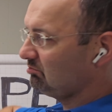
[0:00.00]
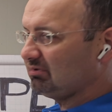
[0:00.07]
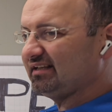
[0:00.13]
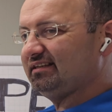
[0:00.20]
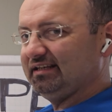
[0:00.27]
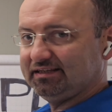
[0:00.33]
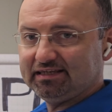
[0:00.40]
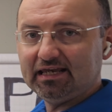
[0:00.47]

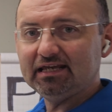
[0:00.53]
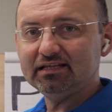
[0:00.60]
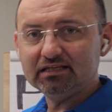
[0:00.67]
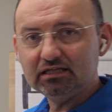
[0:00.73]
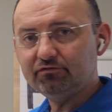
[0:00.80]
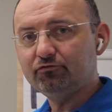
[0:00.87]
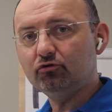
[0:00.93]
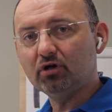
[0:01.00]
but again,
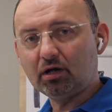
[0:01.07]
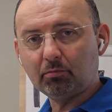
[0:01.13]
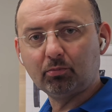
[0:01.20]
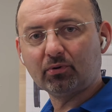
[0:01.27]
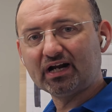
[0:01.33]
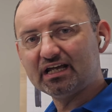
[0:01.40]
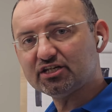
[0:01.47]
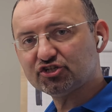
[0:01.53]
if you are
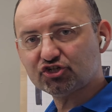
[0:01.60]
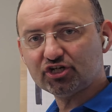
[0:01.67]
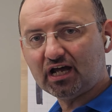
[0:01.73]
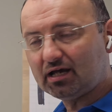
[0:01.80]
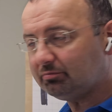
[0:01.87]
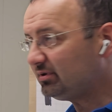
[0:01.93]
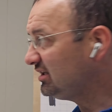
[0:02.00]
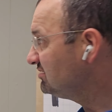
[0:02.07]
price
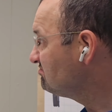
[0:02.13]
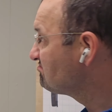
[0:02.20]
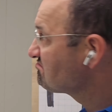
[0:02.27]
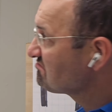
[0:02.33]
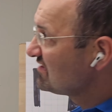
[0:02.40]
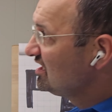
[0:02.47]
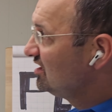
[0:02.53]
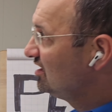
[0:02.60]
shopping,
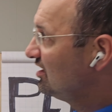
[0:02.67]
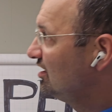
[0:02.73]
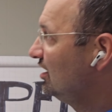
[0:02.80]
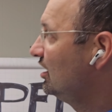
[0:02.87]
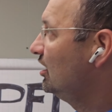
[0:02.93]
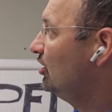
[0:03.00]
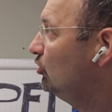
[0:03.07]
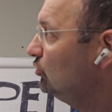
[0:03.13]

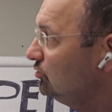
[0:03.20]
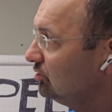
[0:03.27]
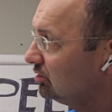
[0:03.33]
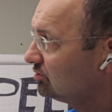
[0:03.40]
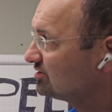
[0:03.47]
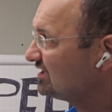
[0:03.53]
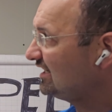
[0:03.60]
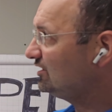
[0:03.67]
who
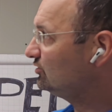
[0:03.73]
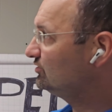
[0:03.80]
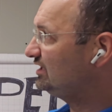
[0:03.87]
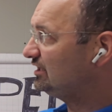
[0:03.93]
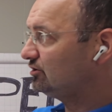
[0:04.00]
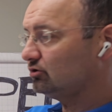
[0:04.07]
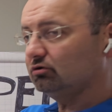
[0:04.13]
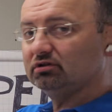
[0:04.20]
knows, I don't
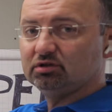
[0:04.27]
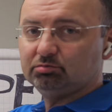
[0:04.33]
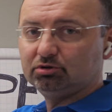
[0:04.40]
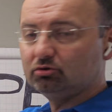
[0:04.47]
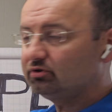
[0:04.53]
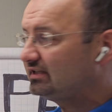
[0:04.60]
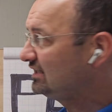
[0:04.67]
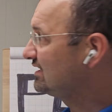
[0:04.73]
think you're going to be
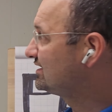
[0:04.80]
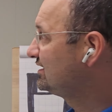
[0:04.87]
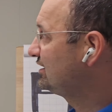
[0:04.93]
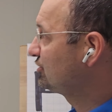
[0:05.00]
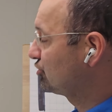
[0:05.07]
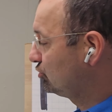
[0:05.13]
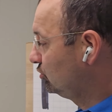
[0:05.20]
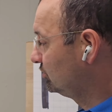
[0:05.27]
looking at
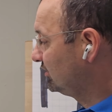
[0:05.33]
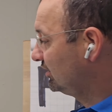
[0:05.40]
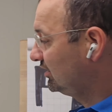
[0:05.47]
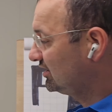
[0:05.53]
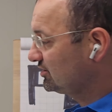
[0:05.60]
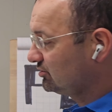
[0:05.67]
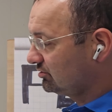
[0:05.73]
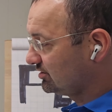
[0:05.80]
these corner
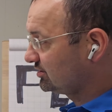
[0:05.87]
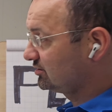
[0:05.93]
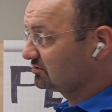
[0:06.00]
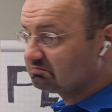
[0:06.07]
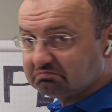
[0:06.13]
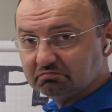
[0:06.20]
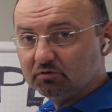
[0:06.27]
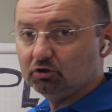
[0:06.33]
cuts because,
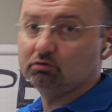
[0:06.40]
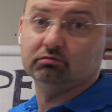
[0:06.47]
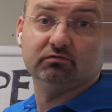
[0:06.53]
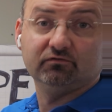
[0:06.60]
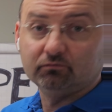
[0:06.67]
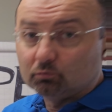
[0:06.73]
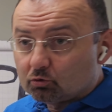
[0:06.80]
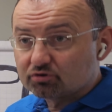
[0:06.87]
you know,
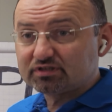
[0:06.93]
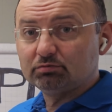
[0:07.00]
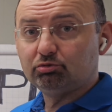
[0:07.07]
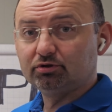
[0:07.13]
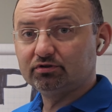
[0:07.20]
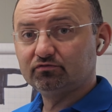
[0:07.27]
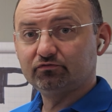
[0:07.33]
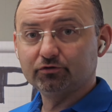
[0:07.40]
most
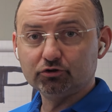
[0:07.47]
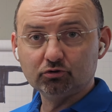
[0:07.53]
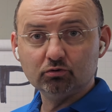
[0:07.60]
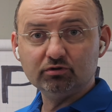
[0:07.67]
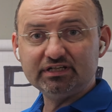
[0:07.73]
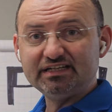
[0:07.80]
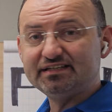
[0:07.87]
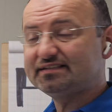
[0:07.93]
important for
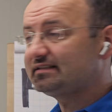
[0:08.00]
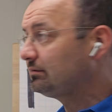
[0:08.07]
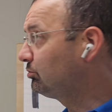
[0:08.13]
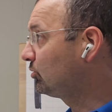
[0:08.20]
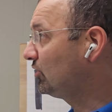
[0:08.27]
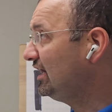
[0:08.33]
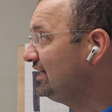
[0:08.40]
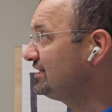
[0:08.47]
you is the
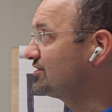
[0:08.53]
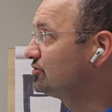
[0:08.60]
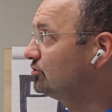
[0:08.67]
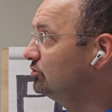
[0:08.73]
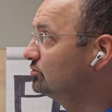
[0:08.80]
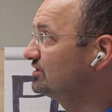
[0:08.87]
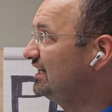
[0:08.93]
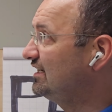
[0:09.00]
price,
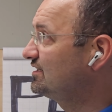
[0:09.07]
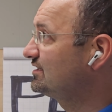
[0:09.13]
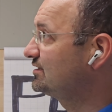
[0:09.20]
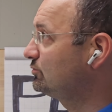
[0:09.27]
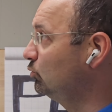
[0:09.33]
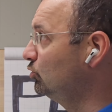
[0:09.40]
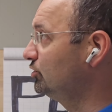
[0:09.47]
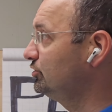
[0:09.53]
so that's
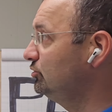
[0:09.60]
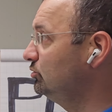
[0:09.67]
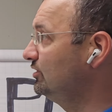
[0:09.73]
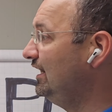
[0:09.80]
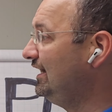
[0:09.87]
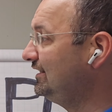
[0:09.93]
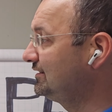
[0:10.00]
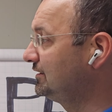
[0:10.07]
what you
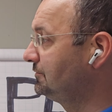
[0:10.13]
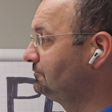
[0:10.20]
get.